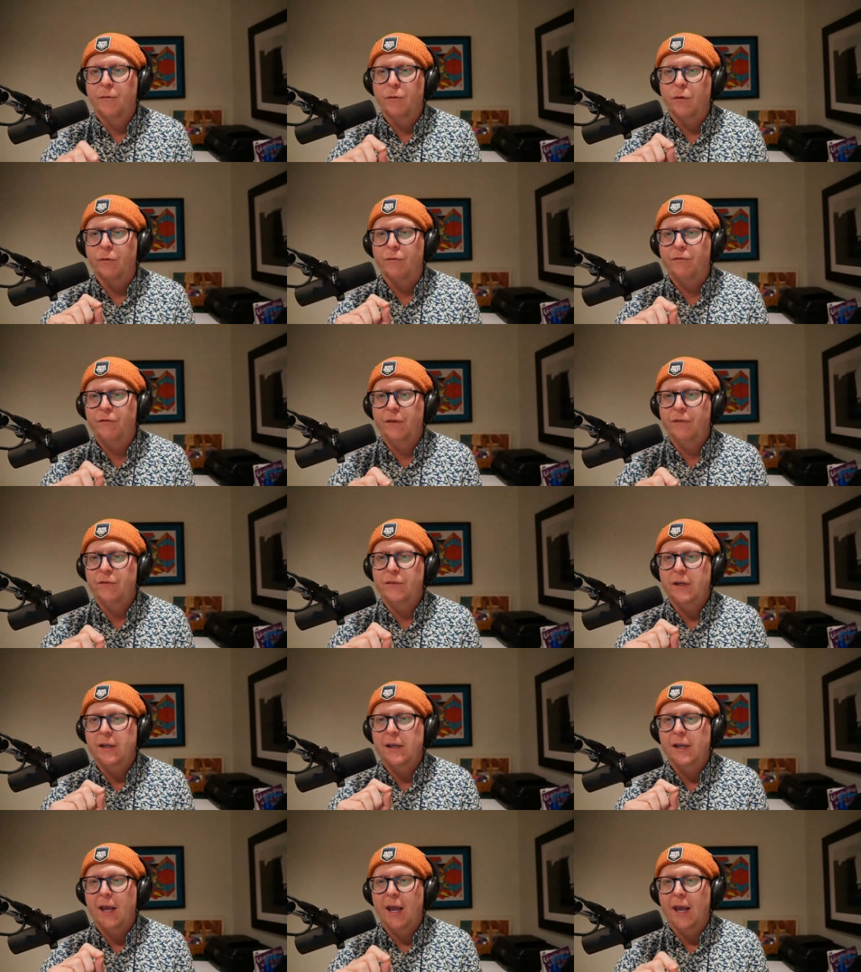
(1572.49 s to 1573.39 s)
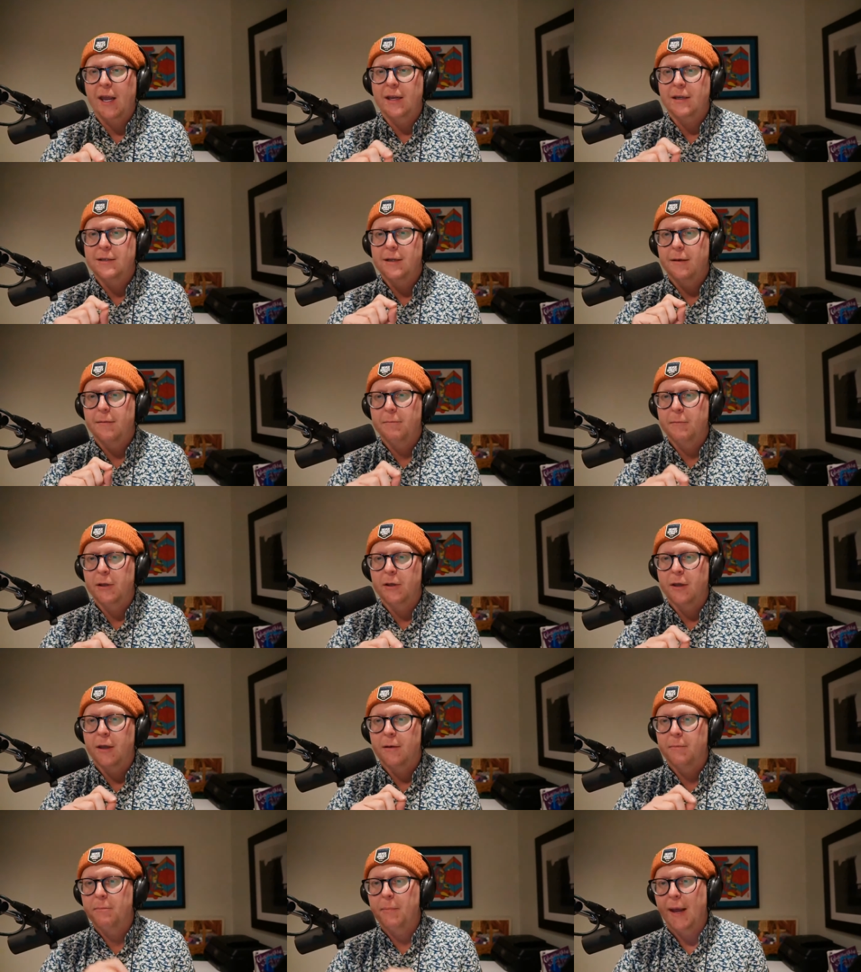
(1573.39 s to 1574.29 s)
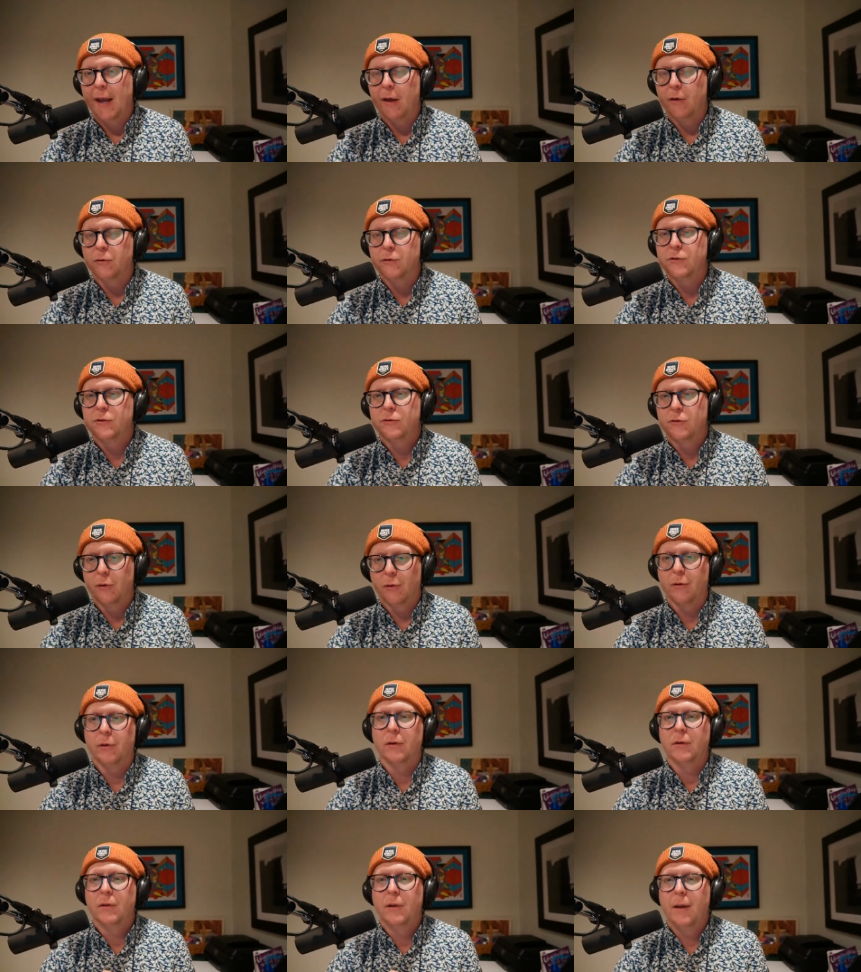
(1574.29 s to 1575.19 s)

for 58 million pounds total.